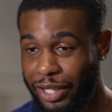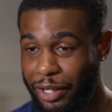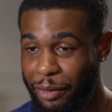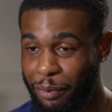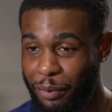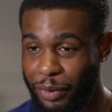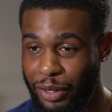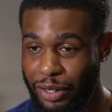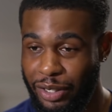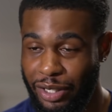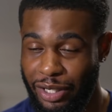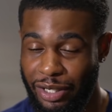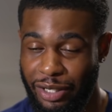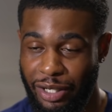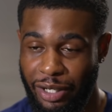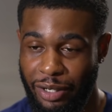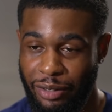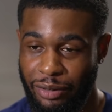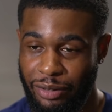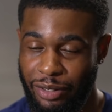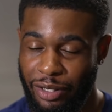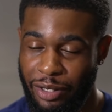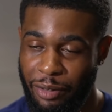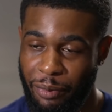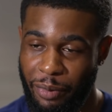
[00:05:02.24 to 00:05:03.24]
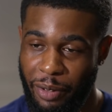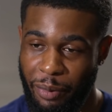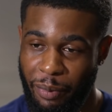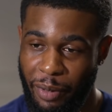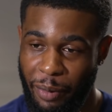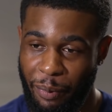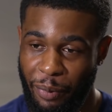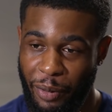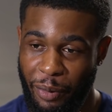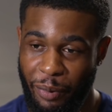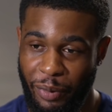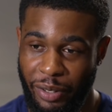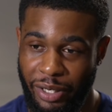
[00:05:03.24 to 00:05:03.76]
hit me that I was gonna make
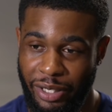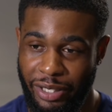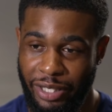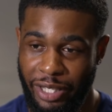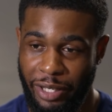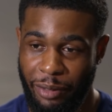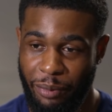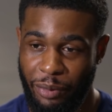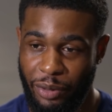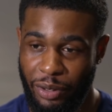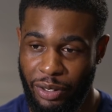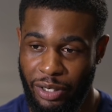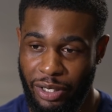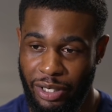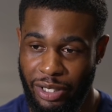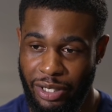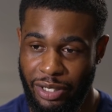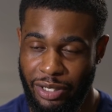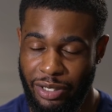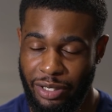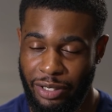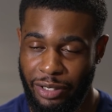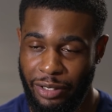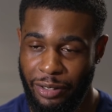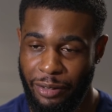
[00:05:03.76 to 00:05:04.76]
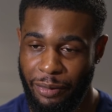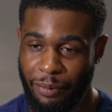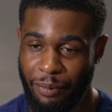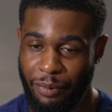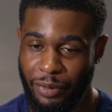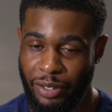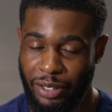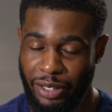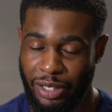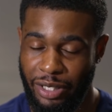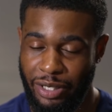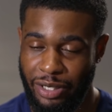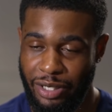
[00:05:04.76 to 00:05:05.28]
my Premier League debut
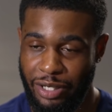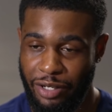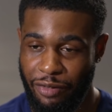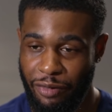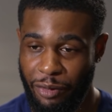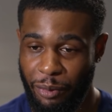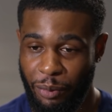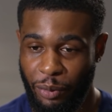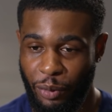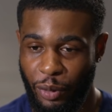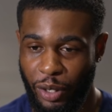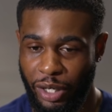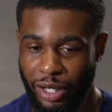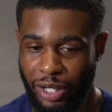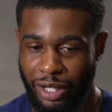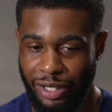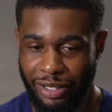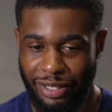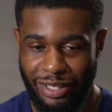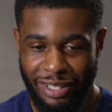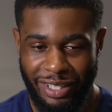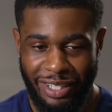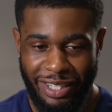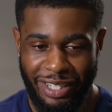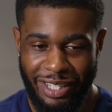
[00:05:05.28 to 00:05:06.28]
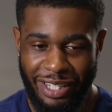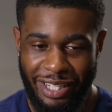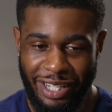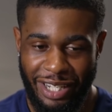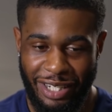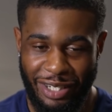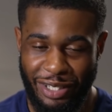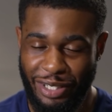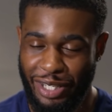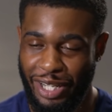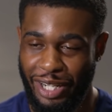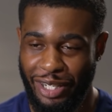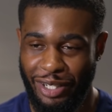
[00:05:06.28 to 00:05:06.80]
against Liverpool, and I
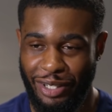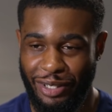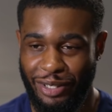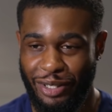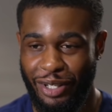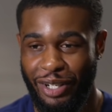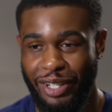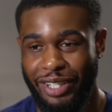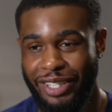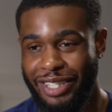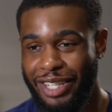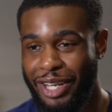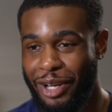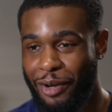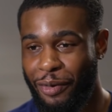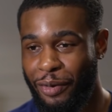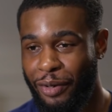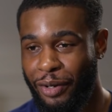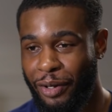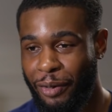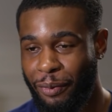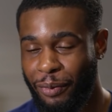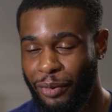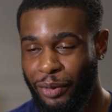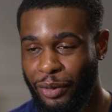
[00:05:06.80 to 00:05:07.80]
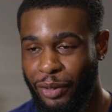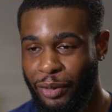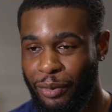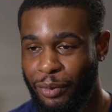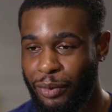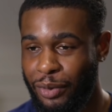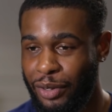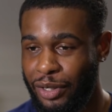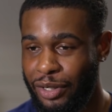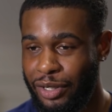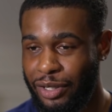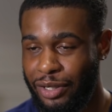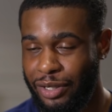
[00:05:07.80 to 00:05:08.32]
just kind of started tearing up,
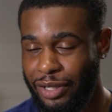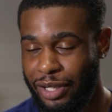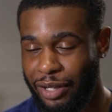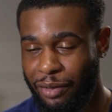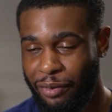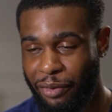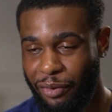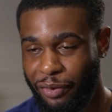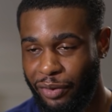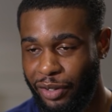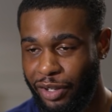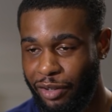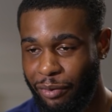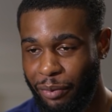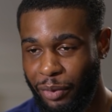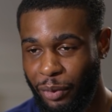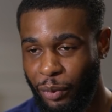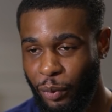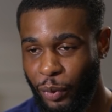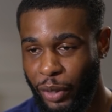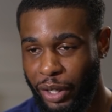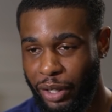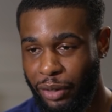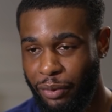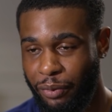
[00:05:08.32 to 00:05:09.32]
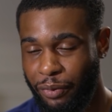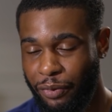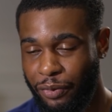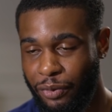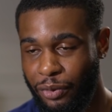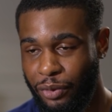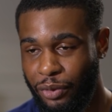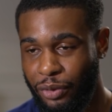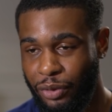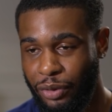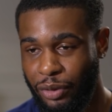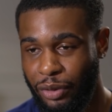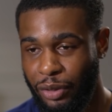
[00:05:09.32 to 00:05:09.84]
because it's everything I've been waiting
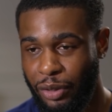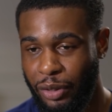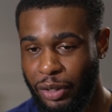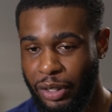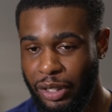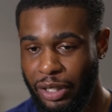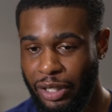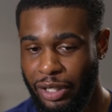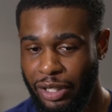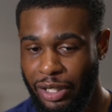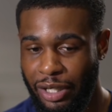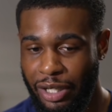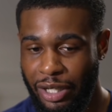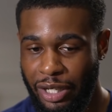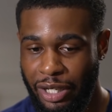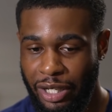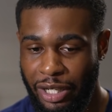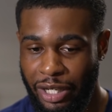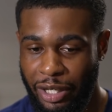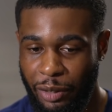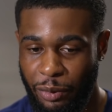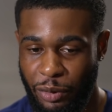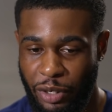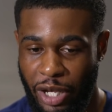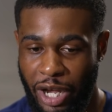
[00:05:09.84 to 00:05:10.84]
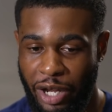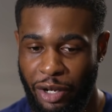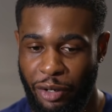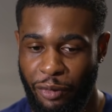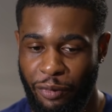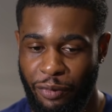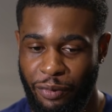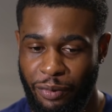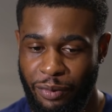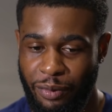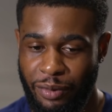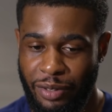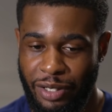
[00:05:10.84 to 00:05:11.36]
for, and it was kind
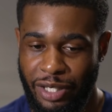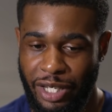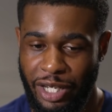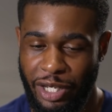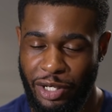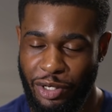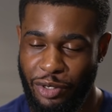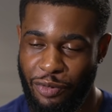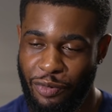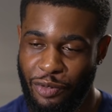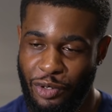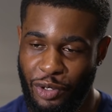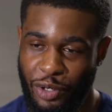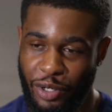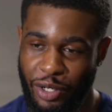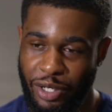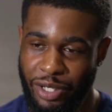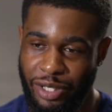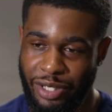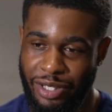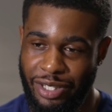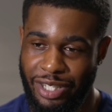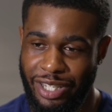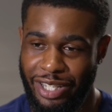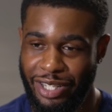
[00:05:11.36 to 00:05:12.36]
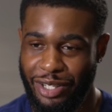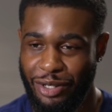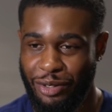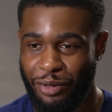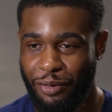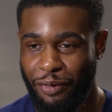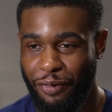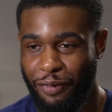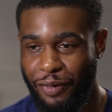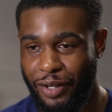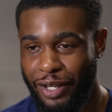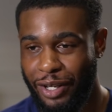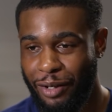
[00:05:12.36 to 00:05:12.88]
of tears of joy and tears
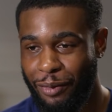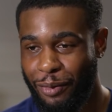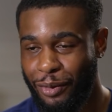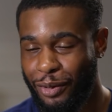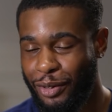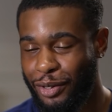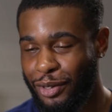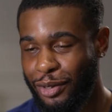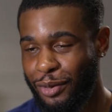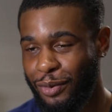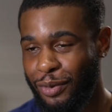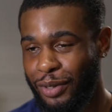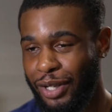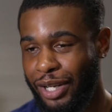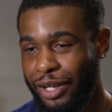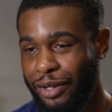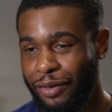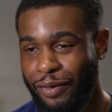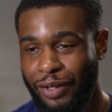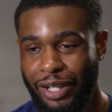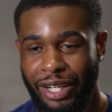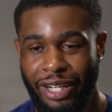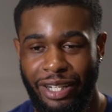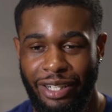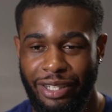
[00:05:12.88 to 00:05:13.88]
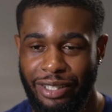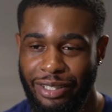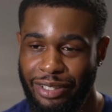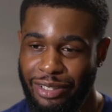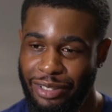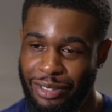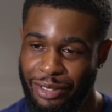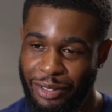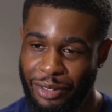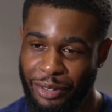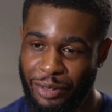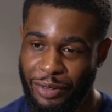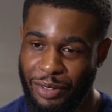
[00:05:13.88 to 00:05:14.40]
of fear, because it was kind of like,
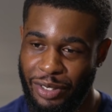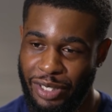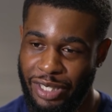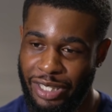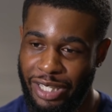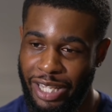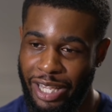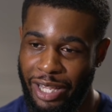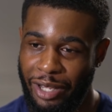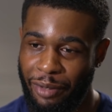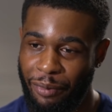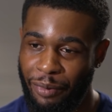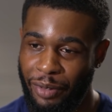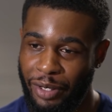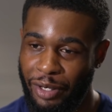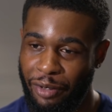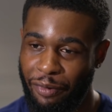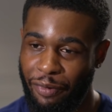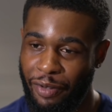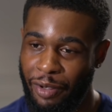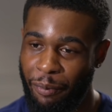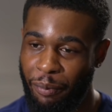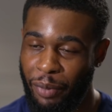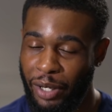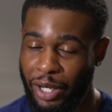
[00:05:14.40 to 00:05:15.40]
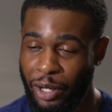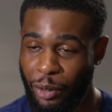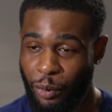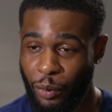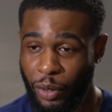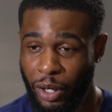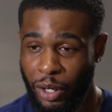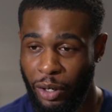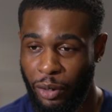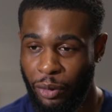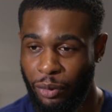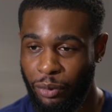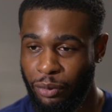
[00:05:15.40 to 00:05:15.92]
it's a game that if I play
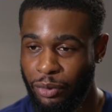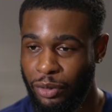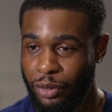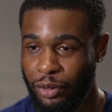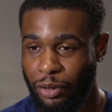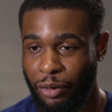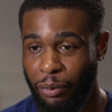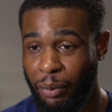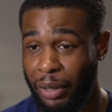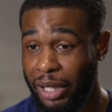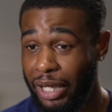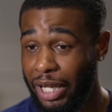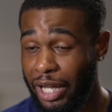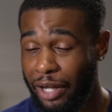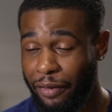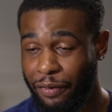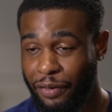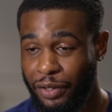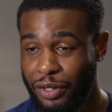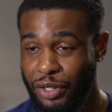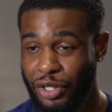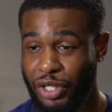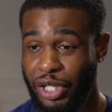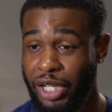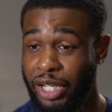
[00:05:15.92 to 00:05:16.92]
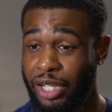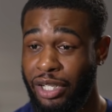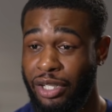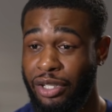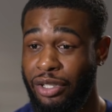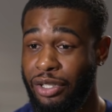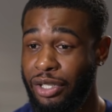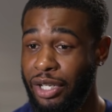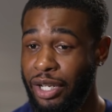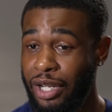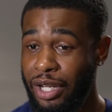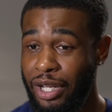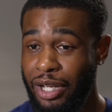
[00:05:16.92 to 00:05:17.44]
well, my life can
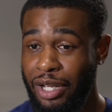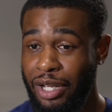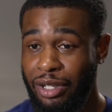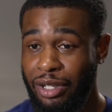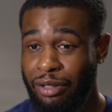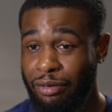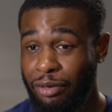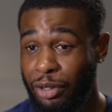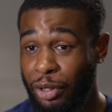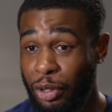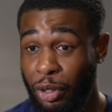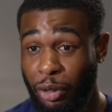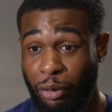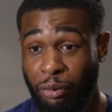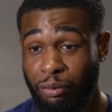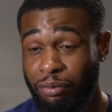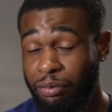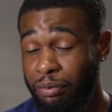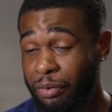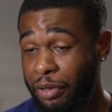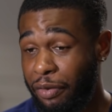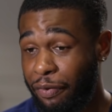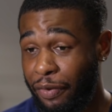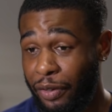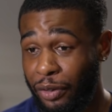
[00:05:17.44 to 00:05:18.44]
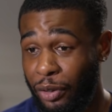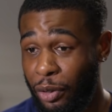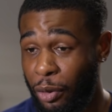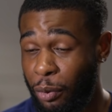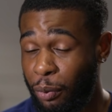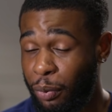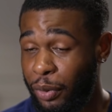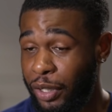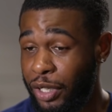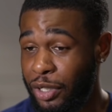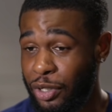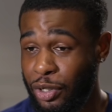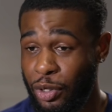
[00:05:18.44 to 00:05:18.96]
change. If I
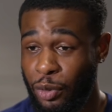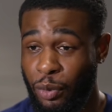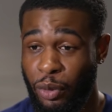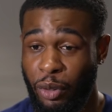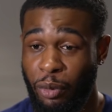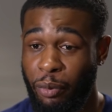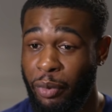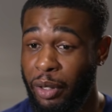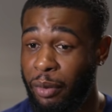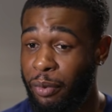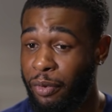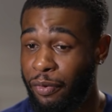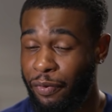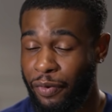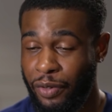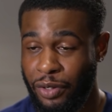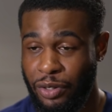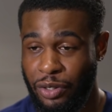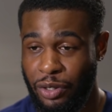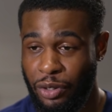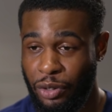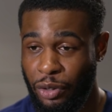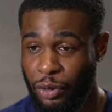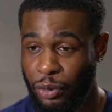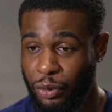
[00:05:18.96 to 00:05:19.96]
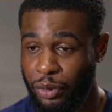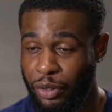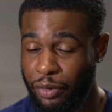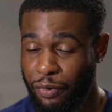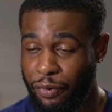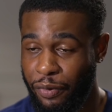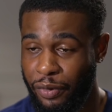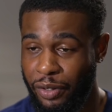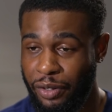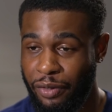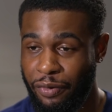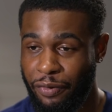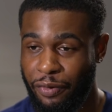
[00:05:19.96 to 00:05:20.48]
don't play so well, maybe things can go
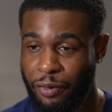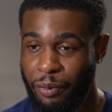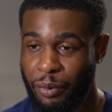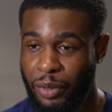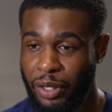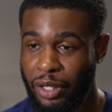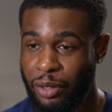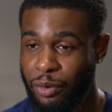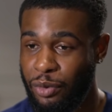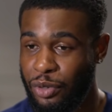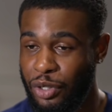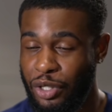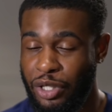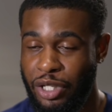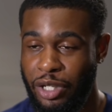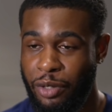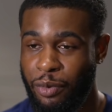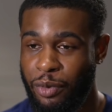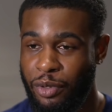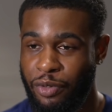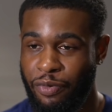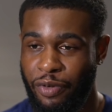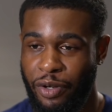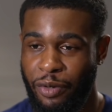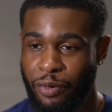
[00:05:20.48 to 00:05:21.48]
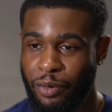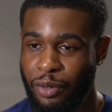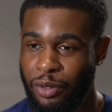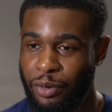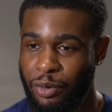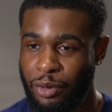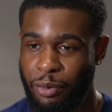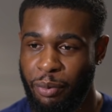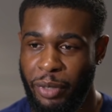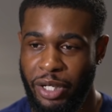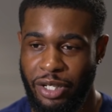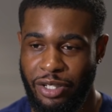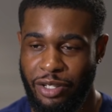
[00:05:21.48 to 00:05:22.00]
differently for me. It
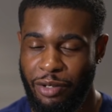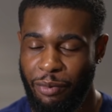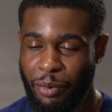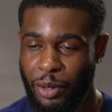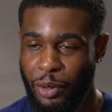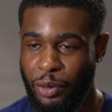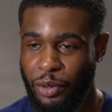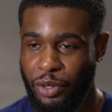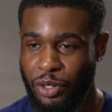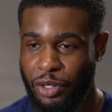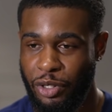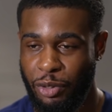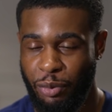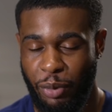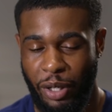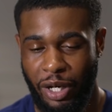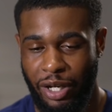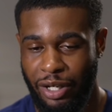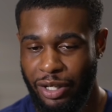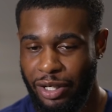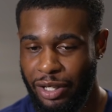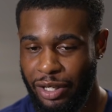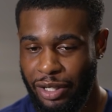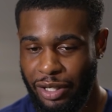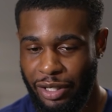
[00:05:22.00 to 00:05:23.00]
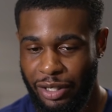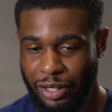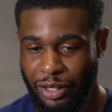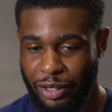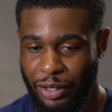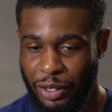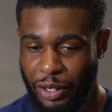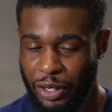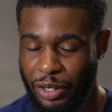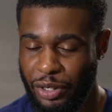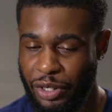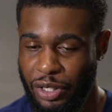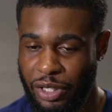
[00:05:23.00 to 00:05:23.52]
was mixed emotions, but
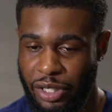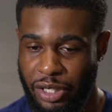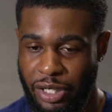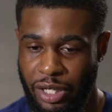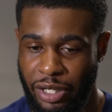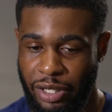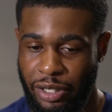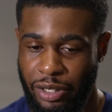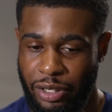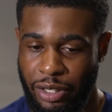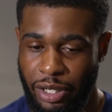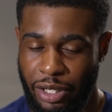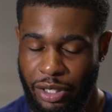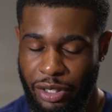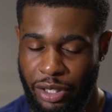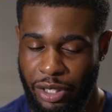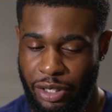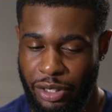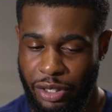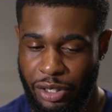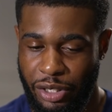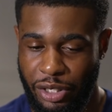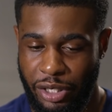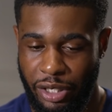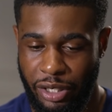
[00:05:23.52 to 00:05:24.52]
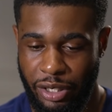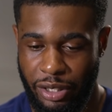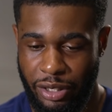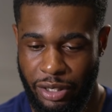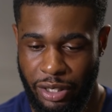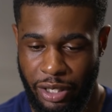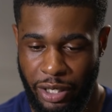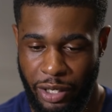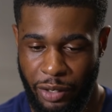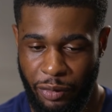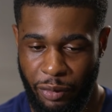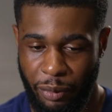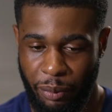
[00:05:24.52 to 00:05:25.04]
I just shed a
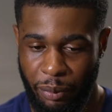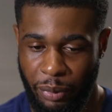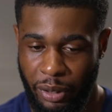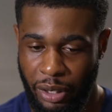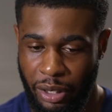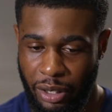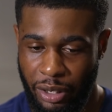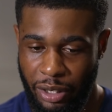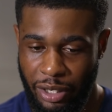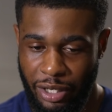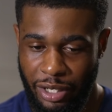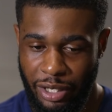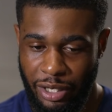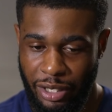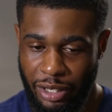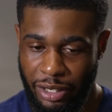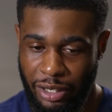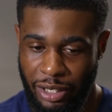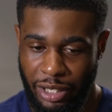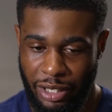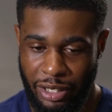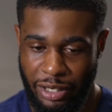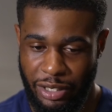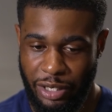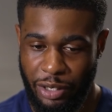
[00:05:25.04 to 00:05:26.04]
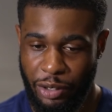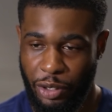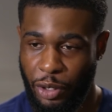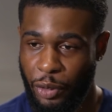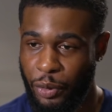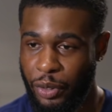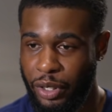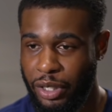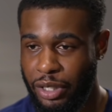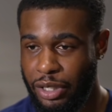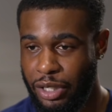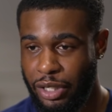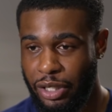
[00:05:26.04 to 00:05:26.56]
tear, but like I said,
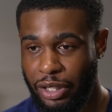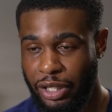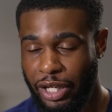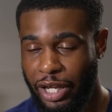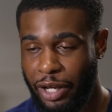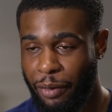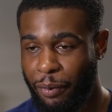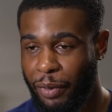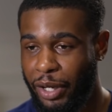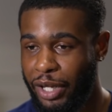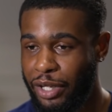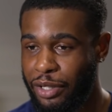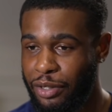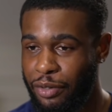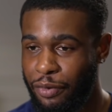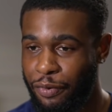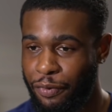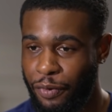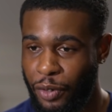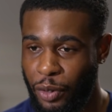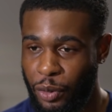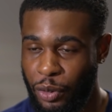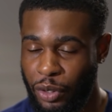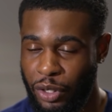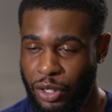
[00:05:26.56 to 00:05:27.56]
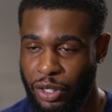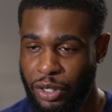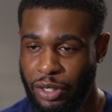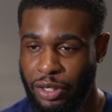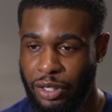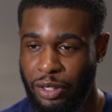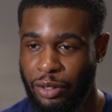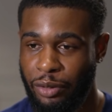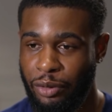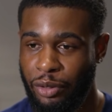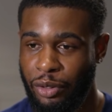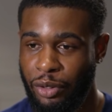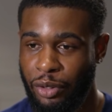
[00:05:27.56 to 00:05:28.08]
going into the game, I had to
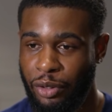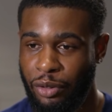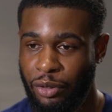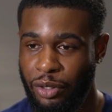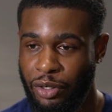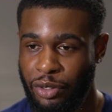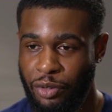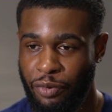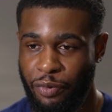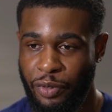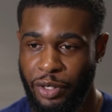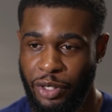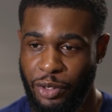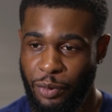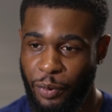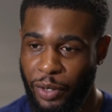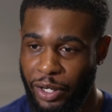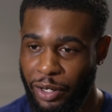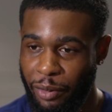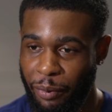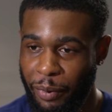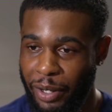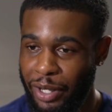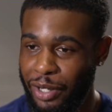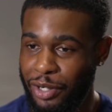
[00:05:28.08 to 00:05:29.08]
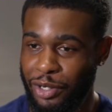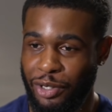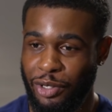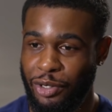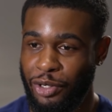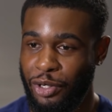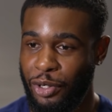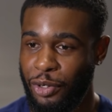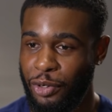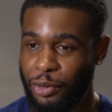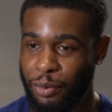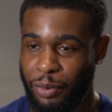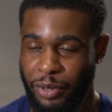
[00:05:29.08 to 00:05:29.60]
focus, and there's a reason why the manager
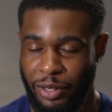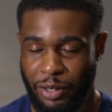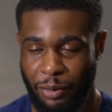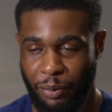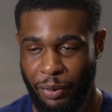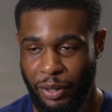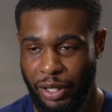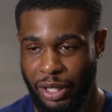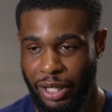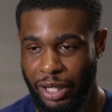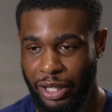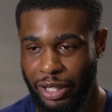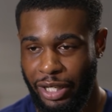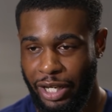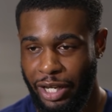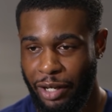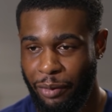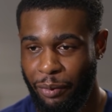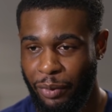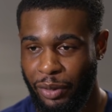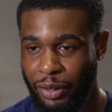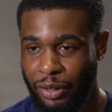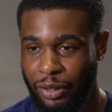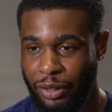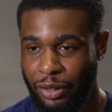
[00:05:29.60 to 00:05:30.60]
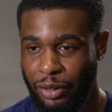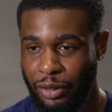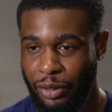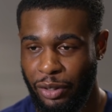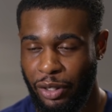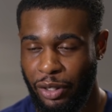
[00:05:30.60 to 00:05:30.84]
chose me to play that game, and